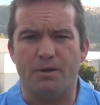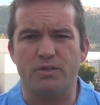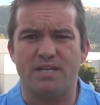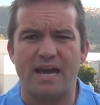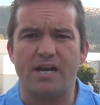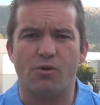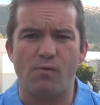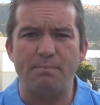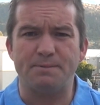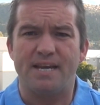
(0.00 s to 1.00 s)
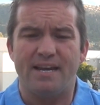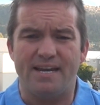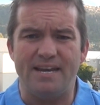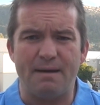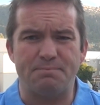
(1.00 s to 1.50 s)
because of that corrupt,
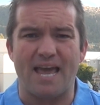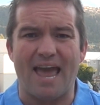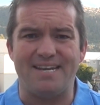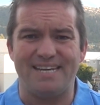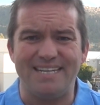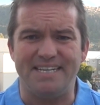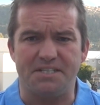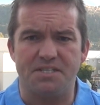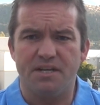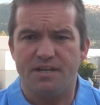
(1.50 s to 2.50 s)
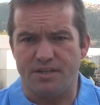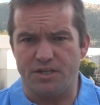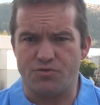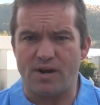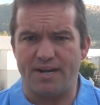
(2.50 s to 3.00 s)
inept, and idiot that
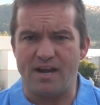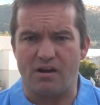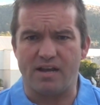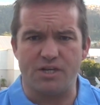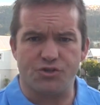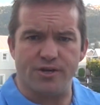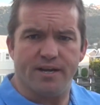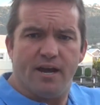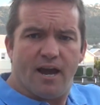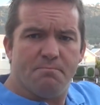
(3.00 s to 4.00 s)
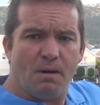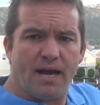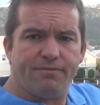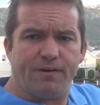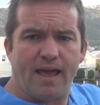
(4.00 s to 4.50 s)
is running our country. And
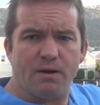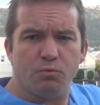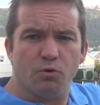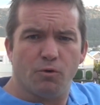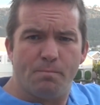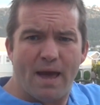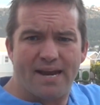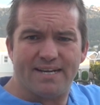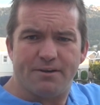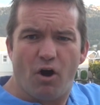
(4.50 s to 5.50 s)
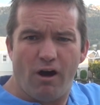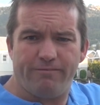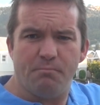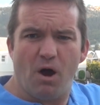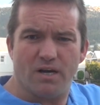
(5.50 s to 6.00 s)
my flag will remain at
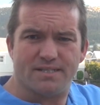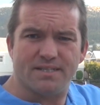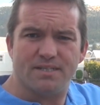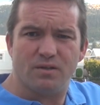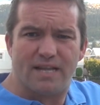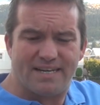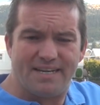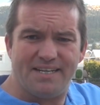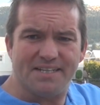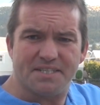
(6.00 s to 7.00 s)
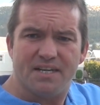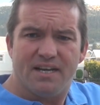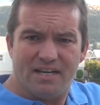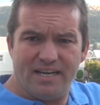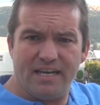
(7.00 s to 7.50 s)
half mast until that idiot
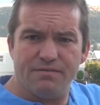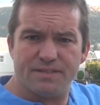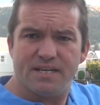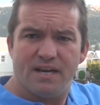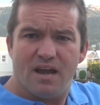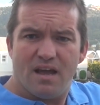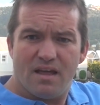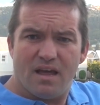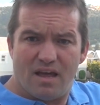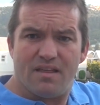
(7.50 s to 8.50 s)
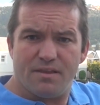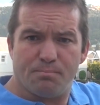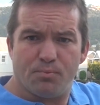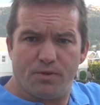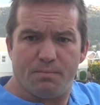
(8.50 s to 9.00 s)
leaves
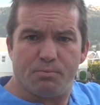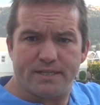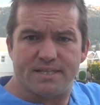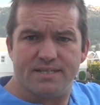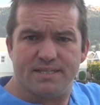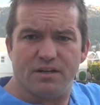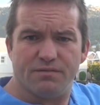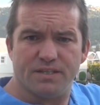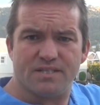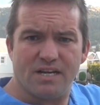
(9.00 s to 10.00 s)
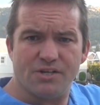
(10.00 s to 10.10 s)
the presidency of this